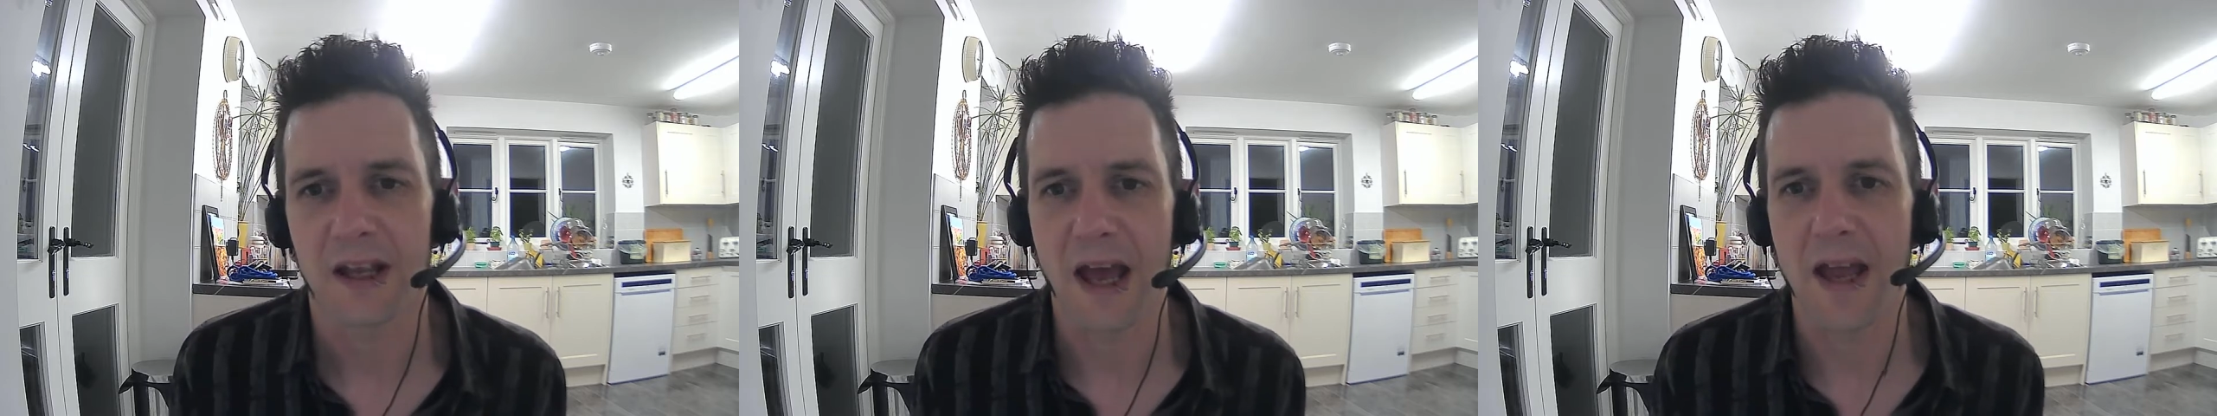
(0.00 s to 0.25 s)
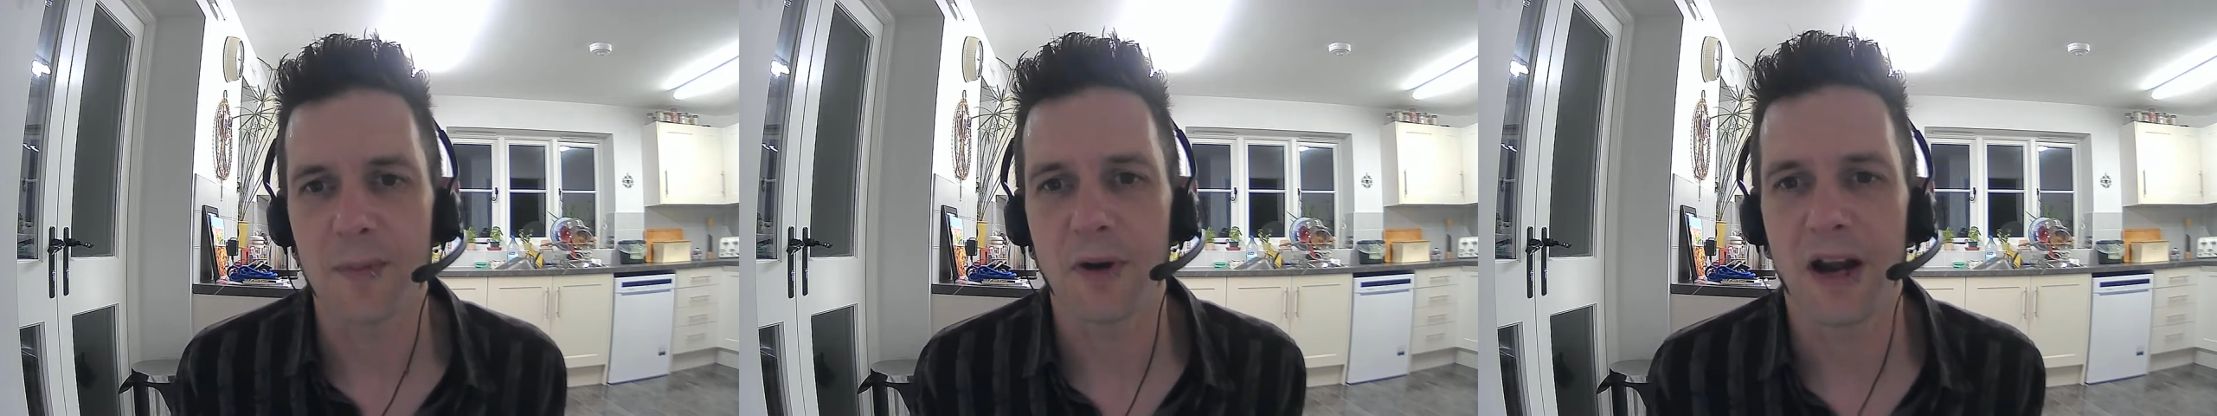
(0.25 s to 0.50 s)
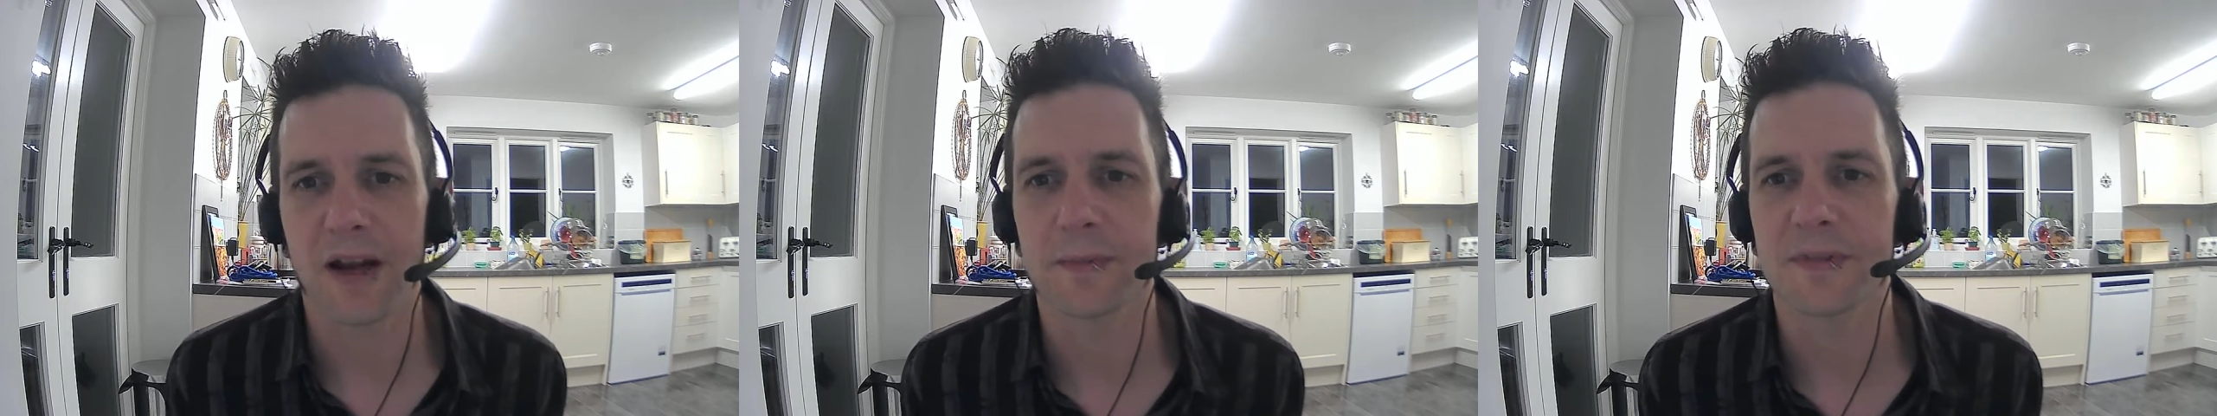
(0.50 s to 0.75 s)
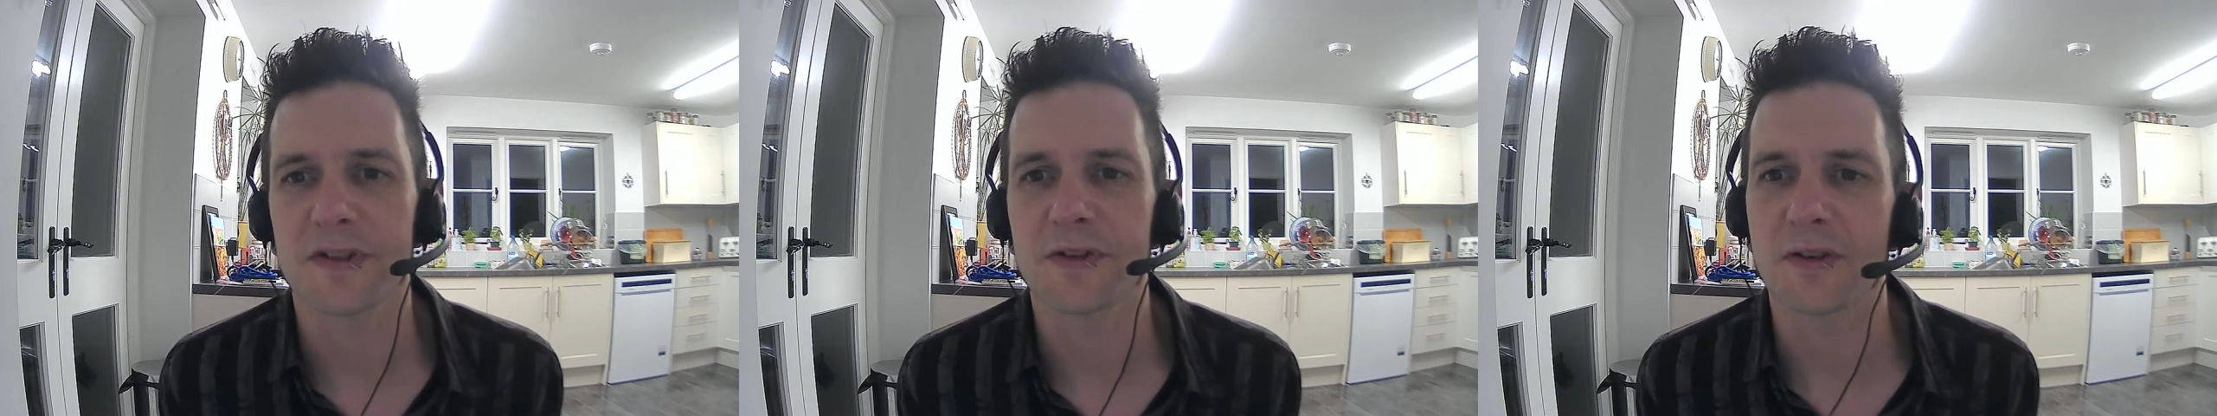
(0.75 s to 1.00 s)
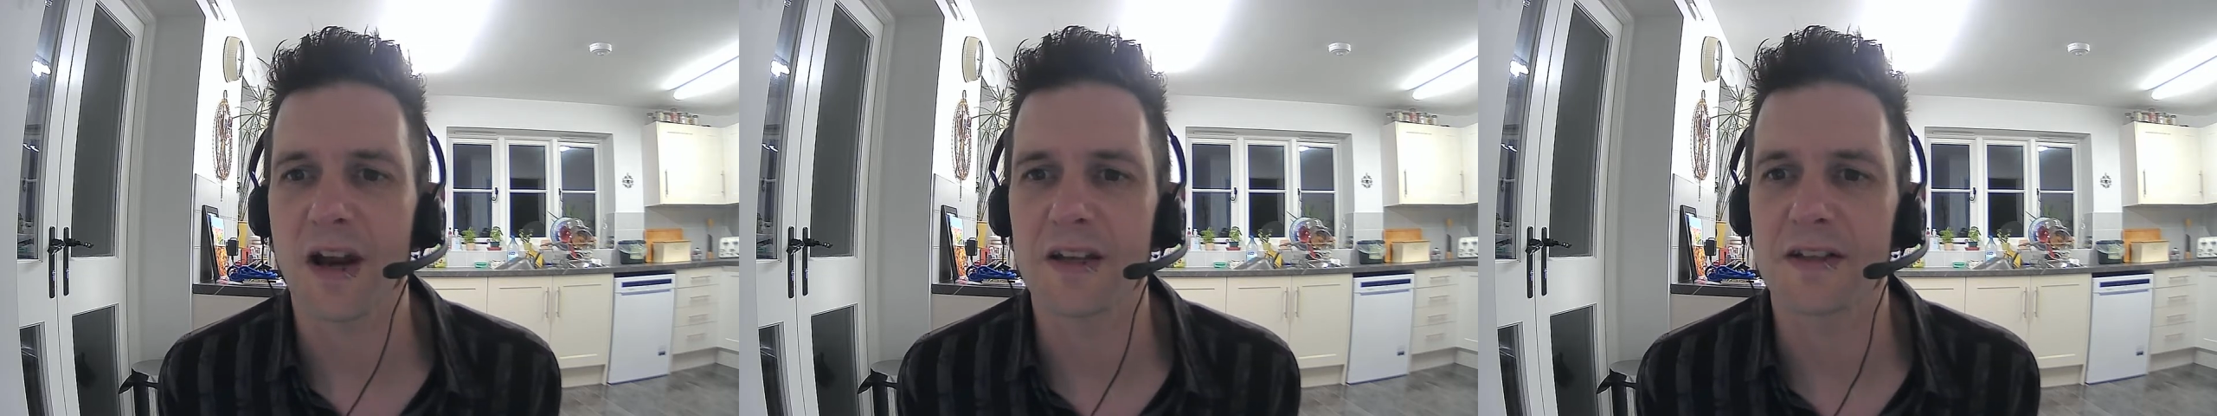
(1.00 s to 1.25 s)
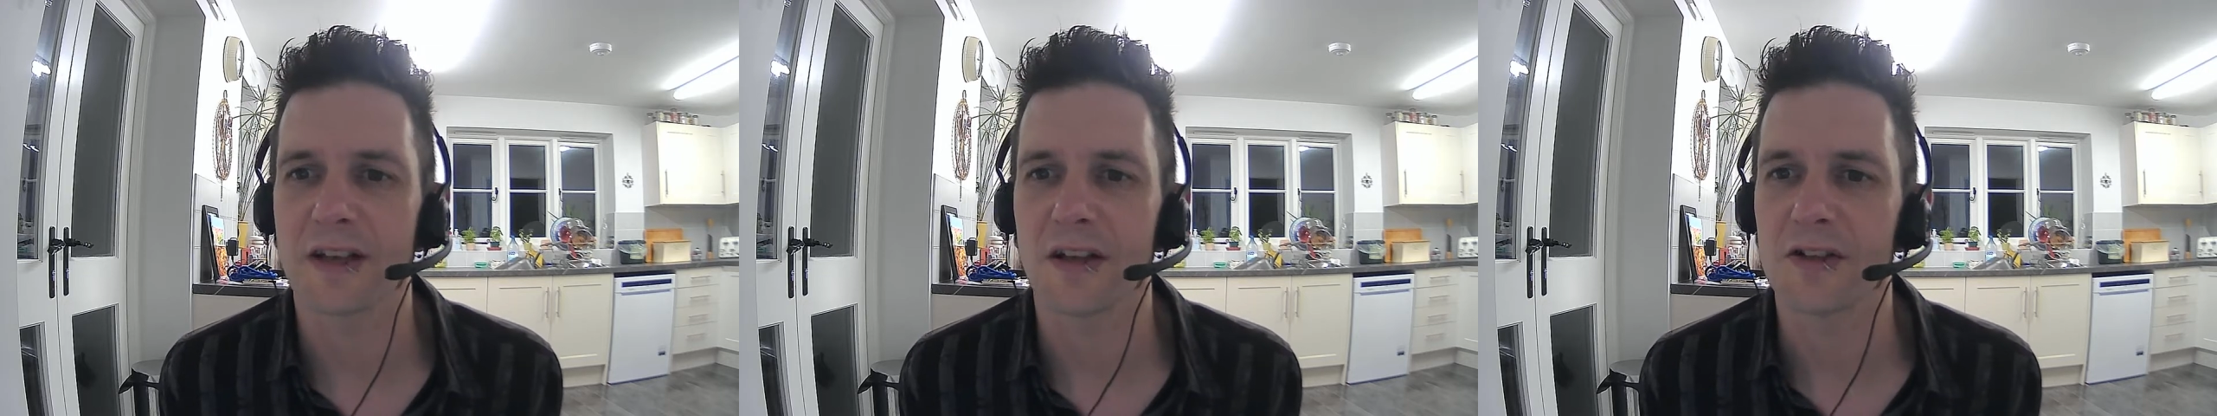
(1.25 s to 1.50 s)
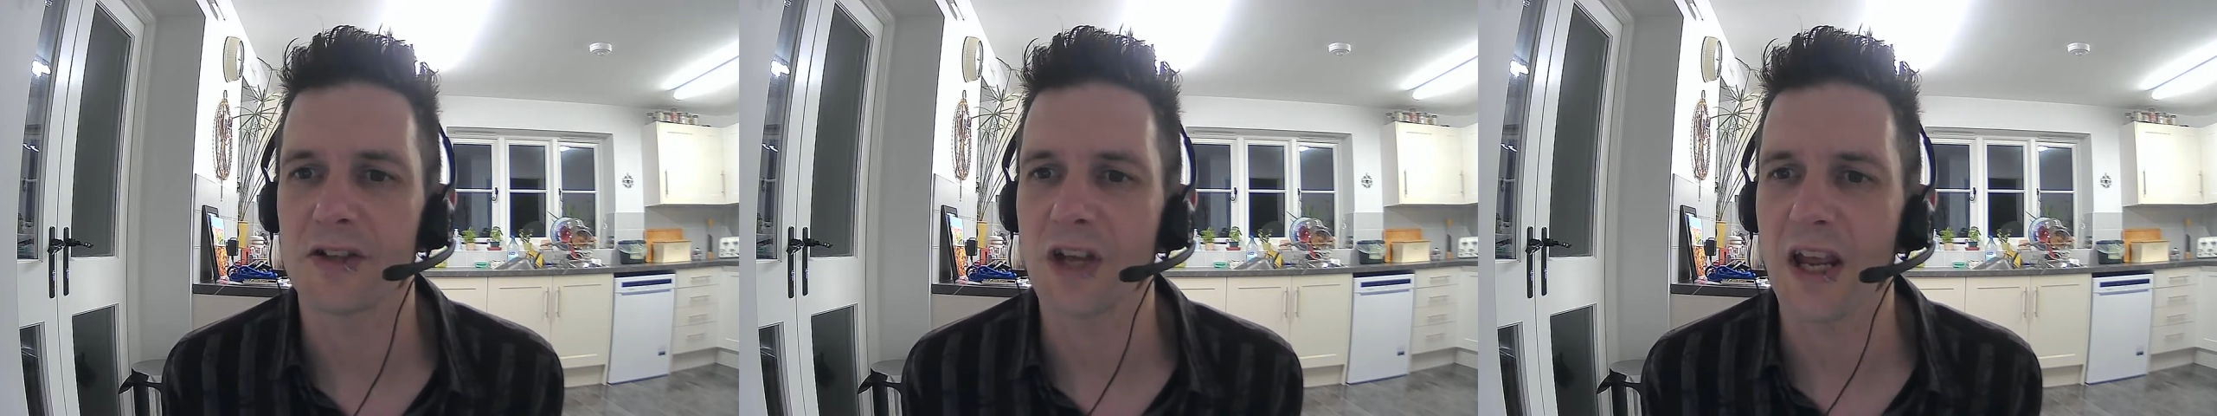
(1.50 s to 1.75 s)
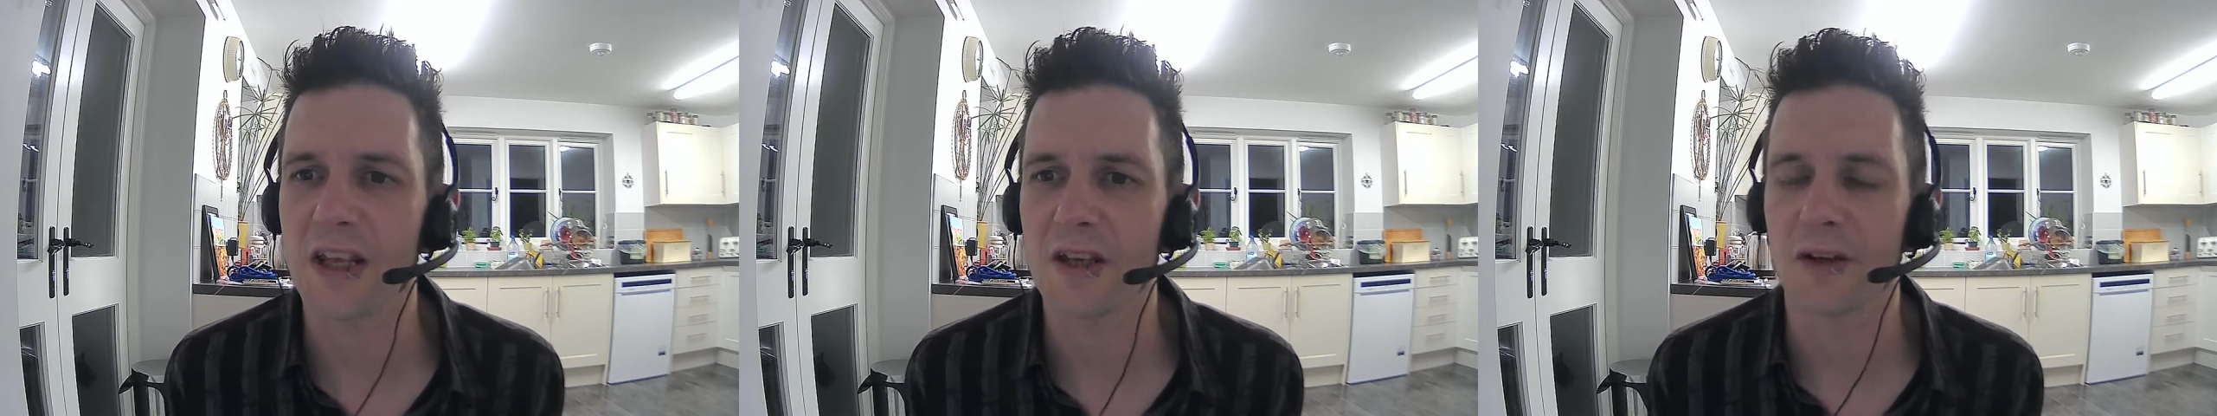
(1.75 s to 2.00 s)
Abraham's grandson
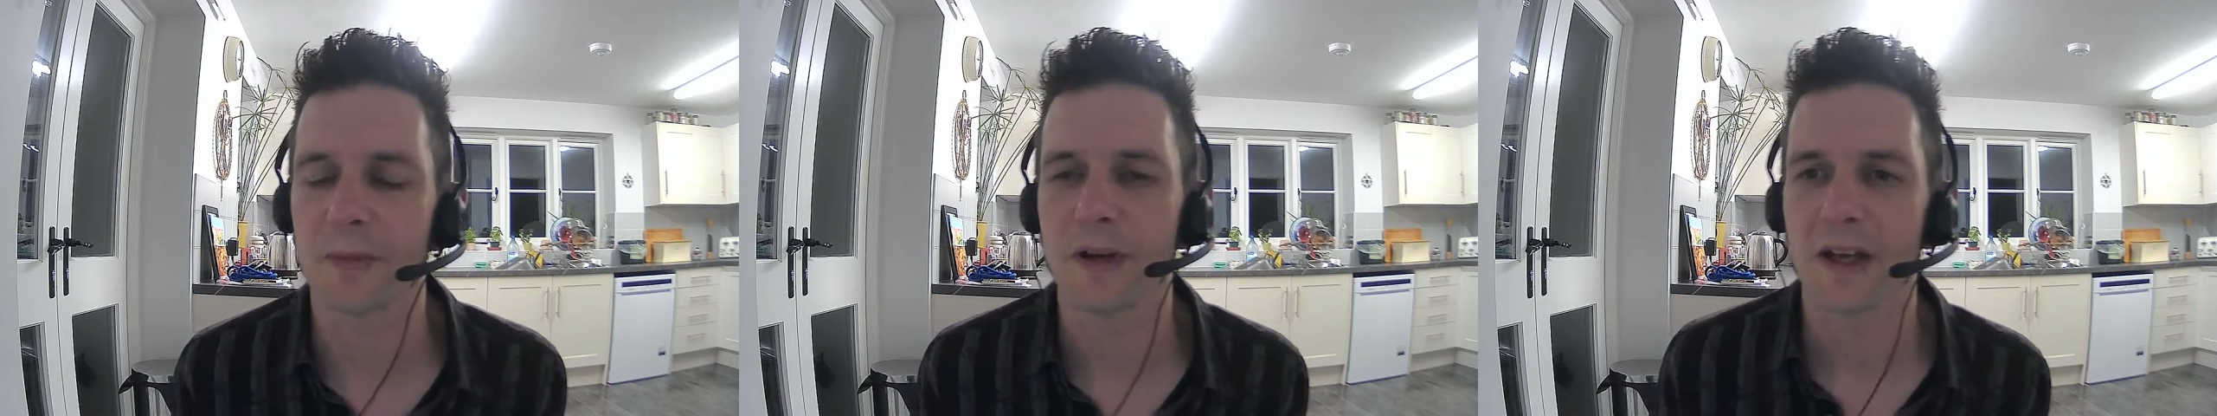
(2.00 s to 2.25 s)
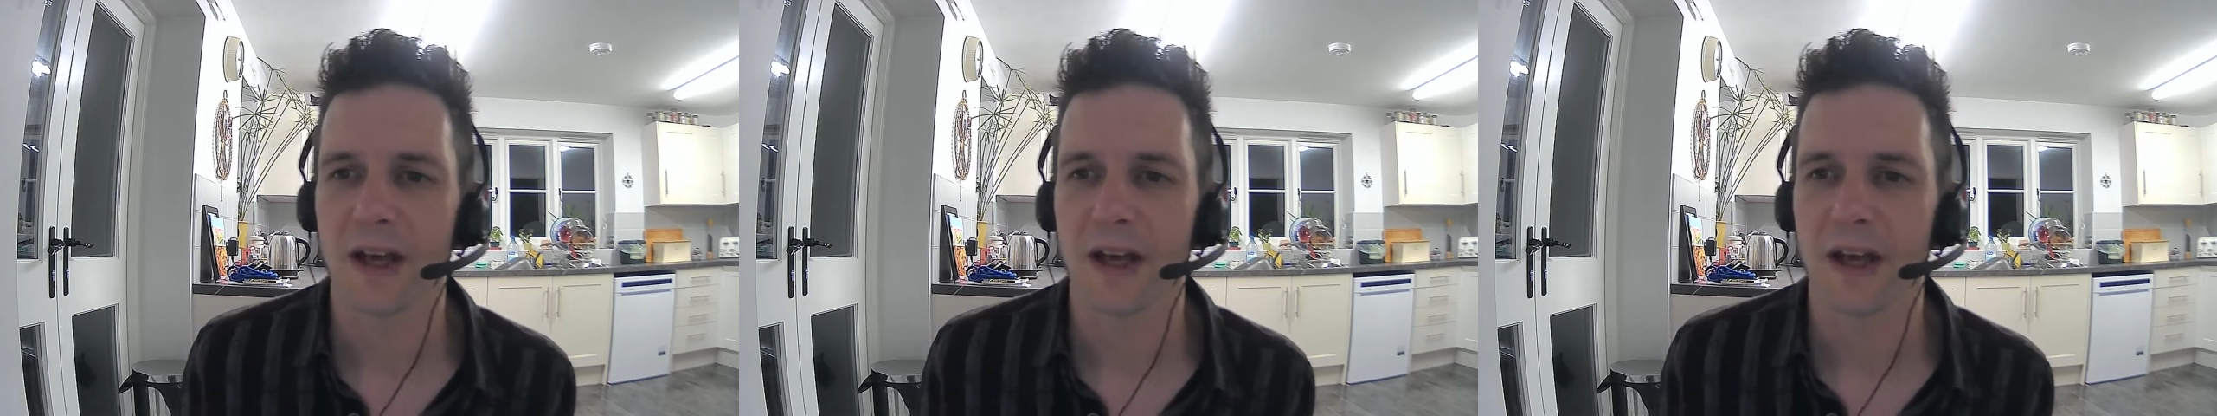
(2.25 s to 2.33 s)
Jacob